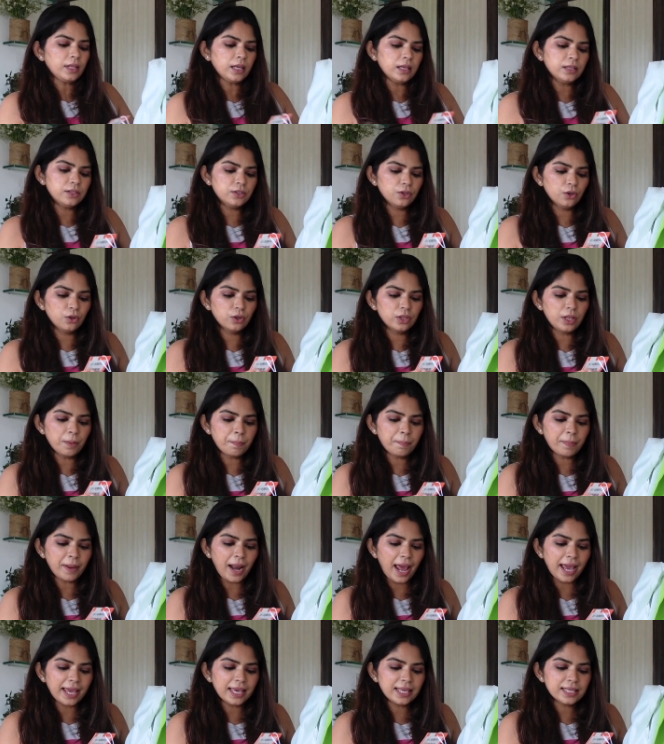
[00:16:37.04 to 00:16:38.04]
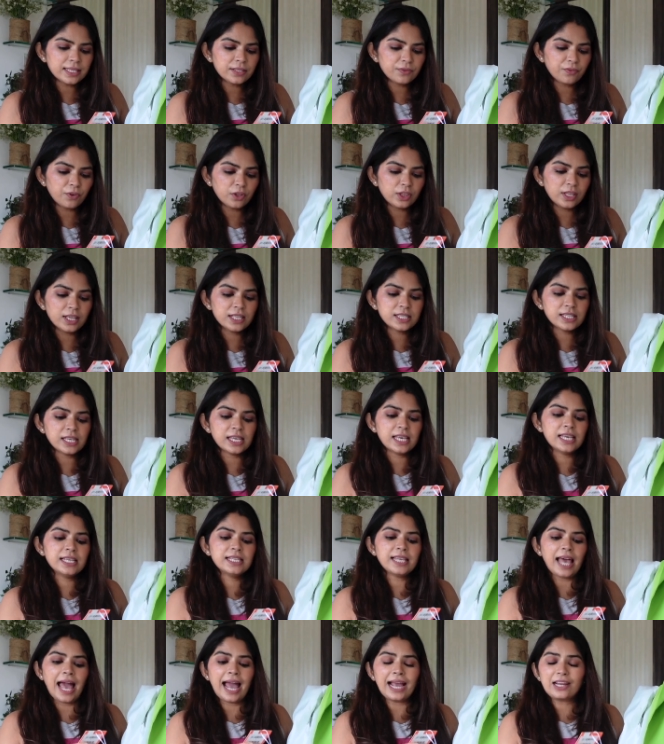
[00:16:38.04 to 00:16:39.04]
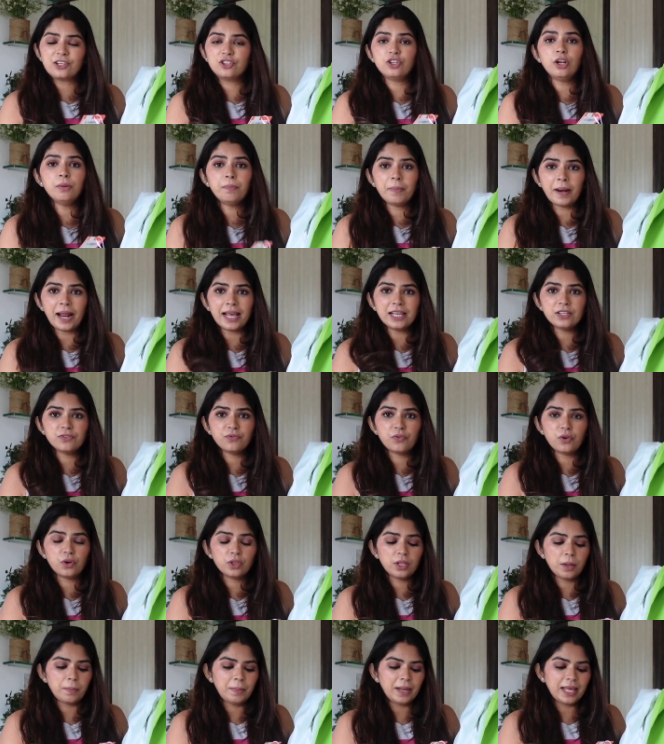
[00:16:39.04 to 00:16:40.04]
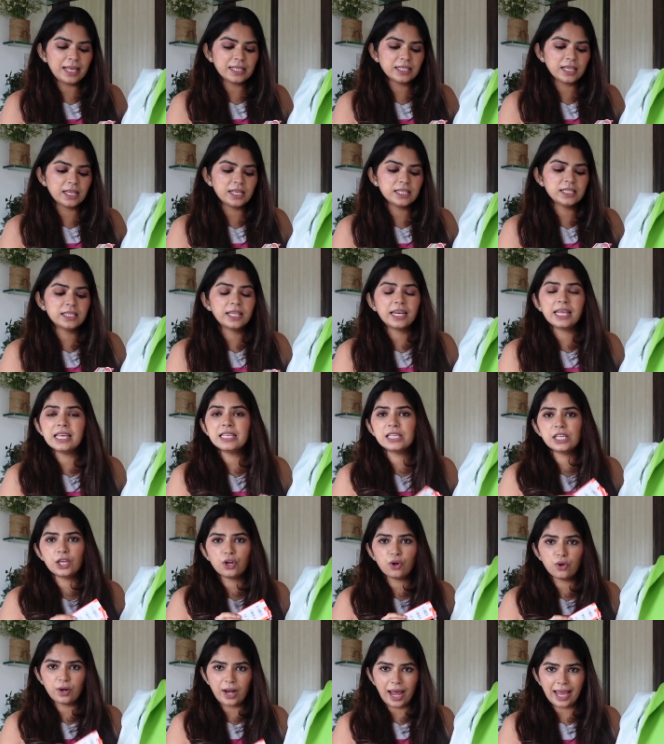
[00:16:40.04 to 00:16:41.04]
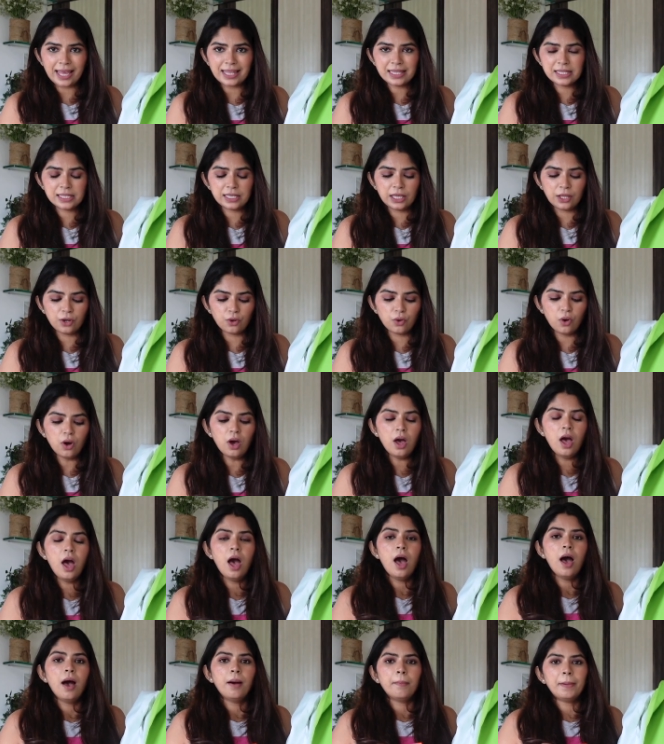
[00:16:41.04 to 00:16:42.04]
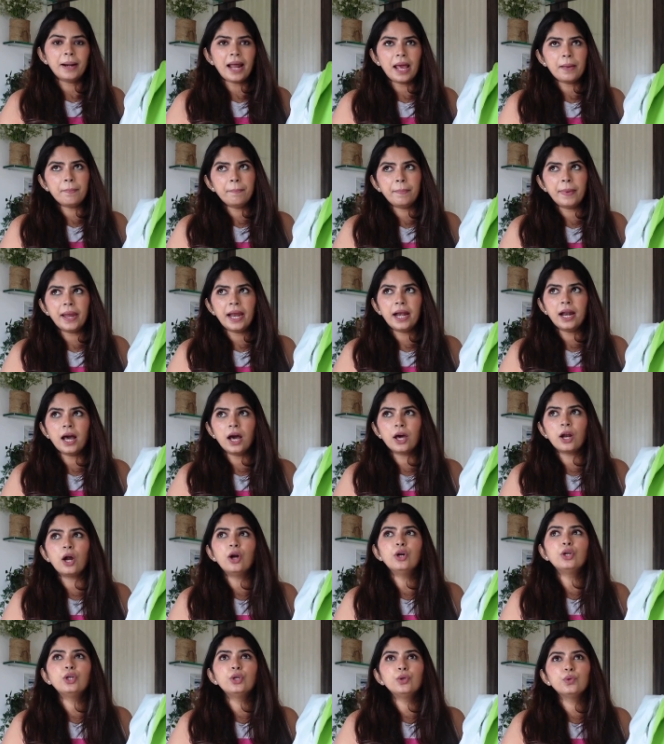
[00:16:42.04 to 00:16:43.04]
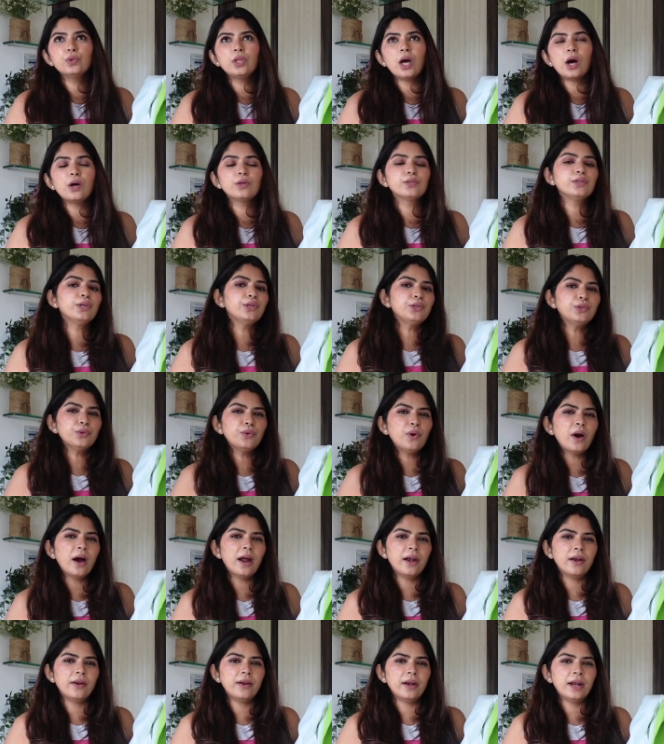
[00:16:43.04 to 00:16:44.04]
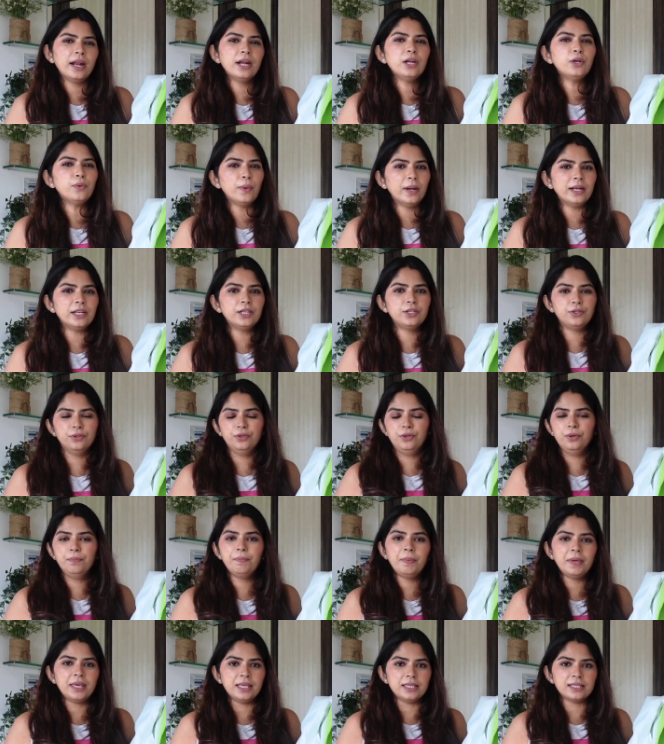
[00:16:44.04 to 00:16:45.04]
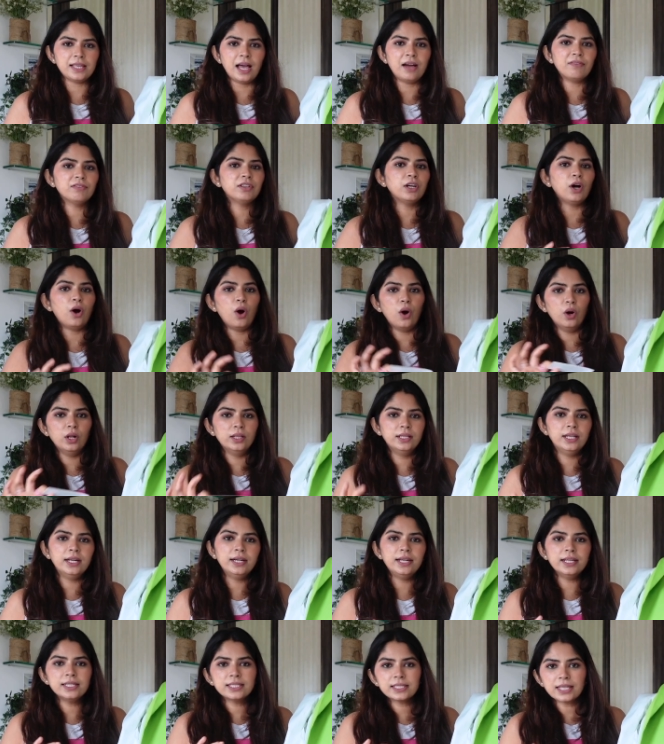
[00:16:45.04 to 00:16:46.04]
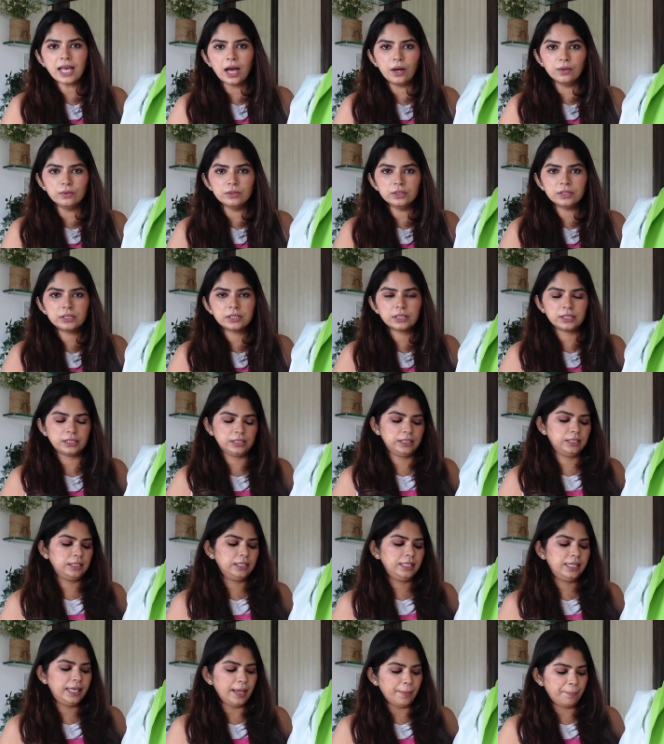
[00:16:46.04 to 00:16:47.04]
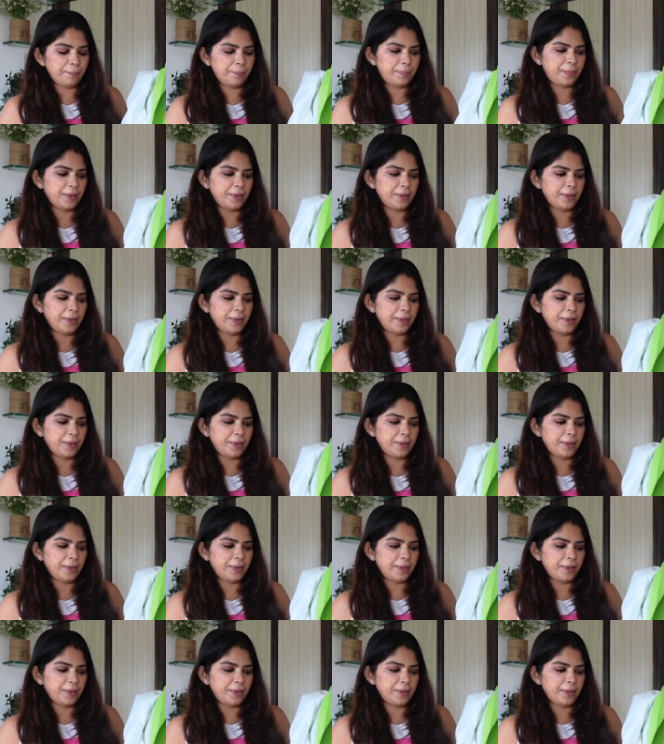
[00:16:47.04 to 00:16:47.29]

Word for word: So the price for this is, actual price for the blazer is 3090, but I paid around 2222 rupees after all the discounts. Yeah.